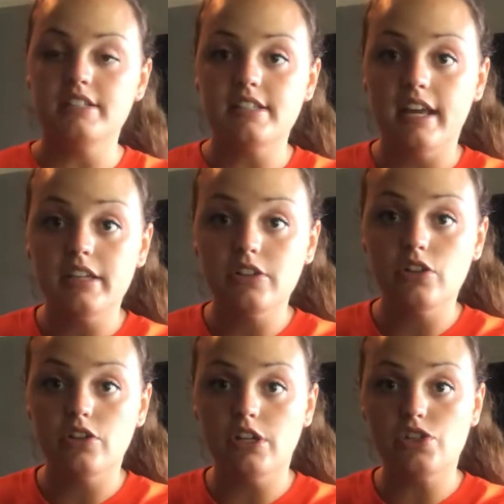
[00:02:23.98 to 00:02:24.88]
take the
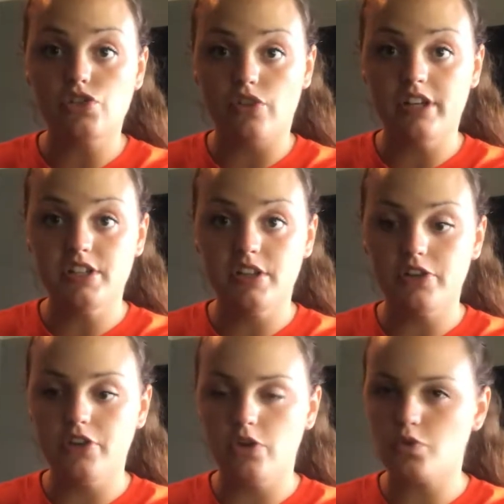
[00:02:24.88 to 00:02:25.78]
cookie straight to
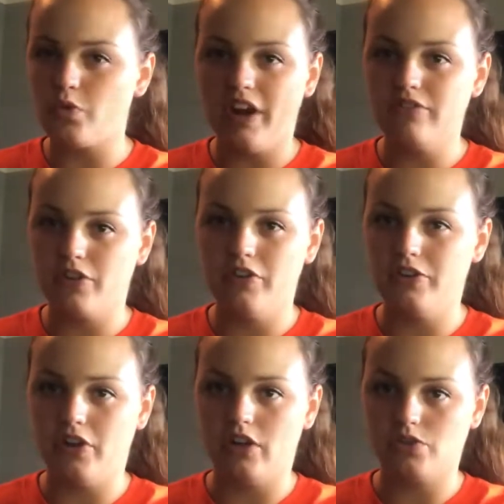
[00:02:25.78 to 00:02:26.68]
their nose right in front of
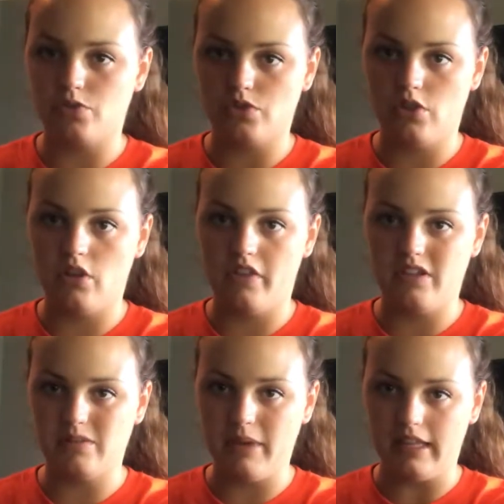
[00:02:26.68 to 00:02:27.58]
their nostrils so that they
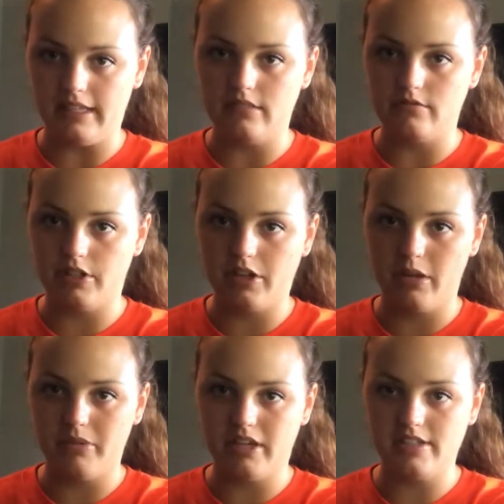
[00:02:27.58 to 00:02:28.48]
smell it.
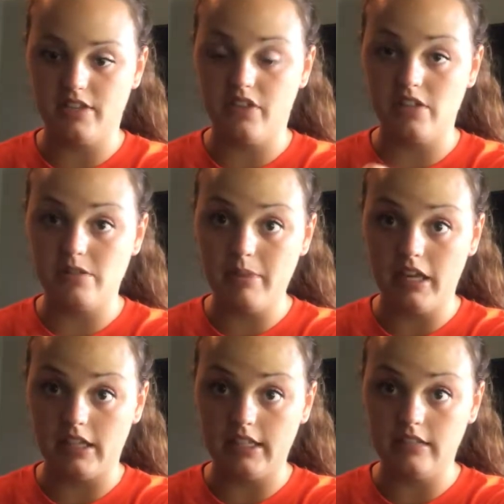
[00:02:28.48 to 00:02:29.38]
Okay, because if they
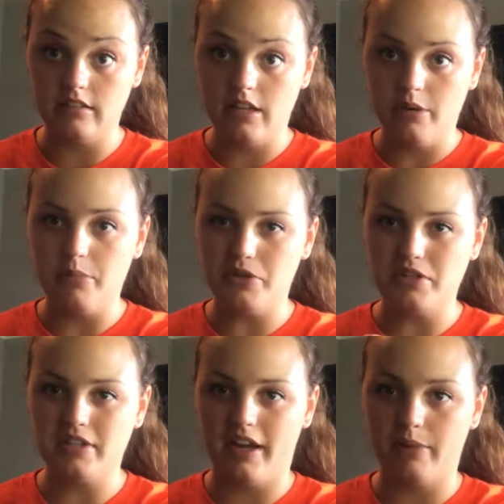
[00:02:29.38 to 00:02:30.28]
smell it, most
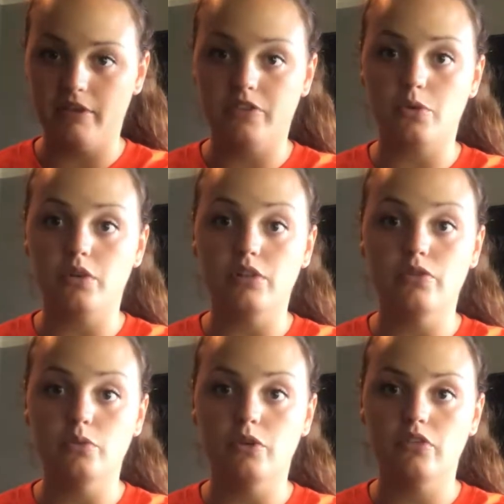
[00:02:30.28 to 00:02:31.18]
of the time, if they're really
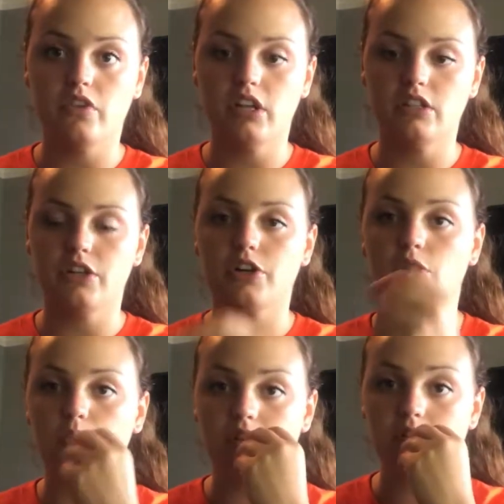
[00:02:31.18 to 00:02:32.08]
food motivated, they're going
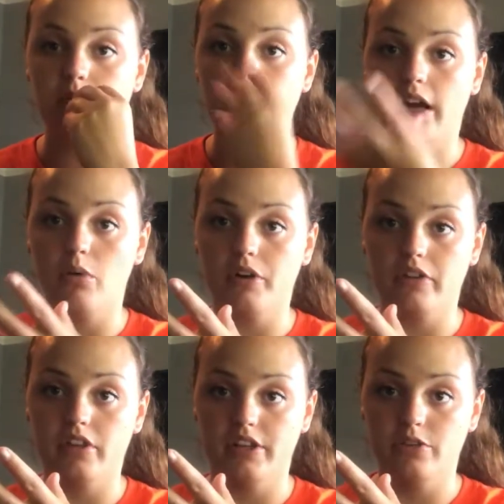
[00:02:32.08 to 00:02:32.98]
to want to spit out
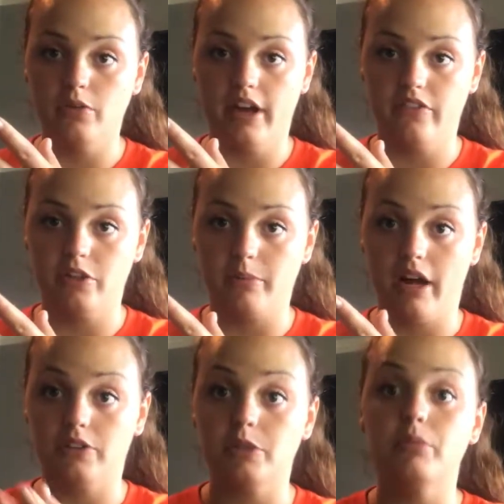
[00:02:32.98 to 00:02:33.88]
whatever they do have in their
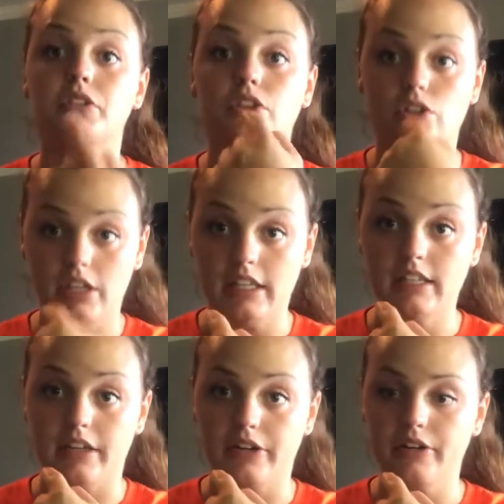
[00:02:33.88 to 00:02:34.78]
mouth to put the cookie
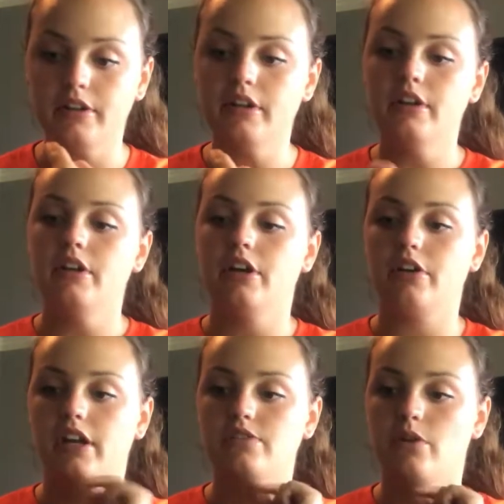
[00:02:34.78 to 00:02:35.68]
in there.
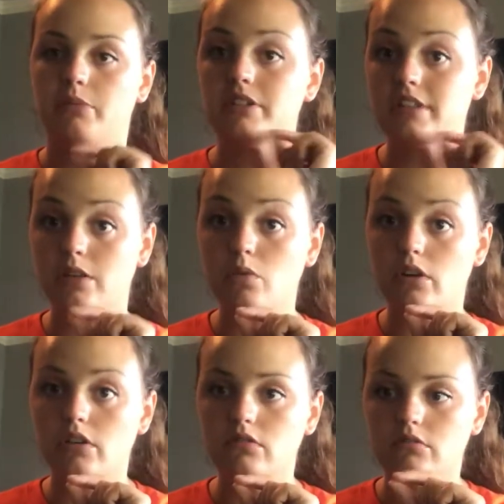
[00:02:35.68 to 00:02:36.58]
Okay, so I'm going to say the
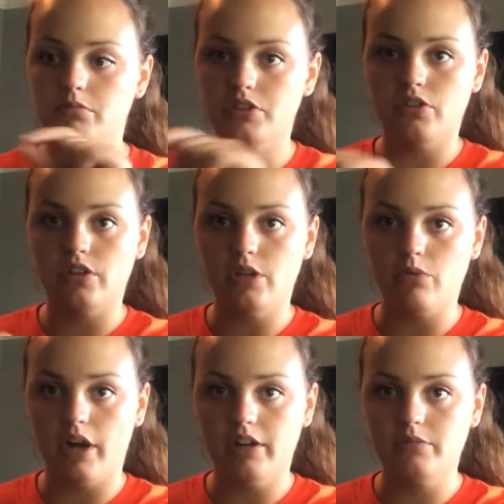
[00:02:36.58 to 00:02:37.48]
word, put the cookie
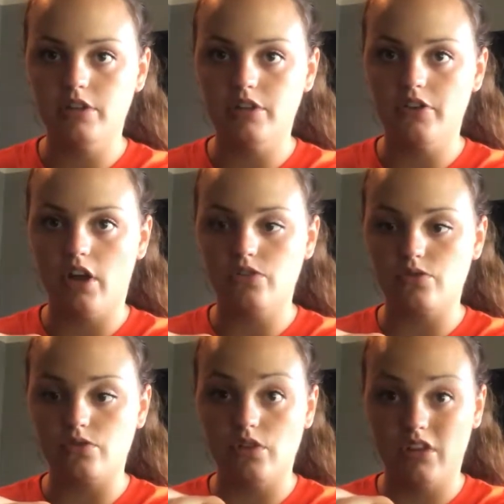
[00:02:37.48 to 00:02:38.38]
right up to their
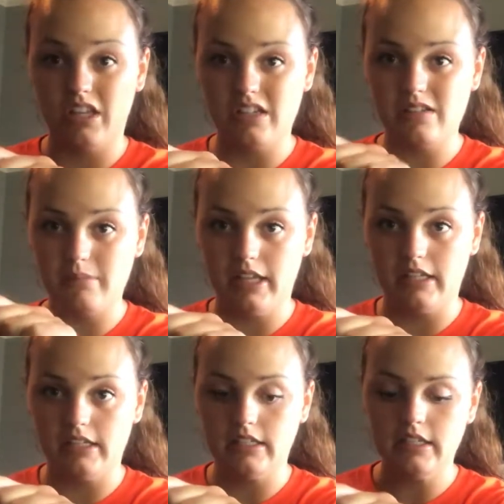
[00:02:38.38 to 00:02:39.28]
nostrils so that they can smell it,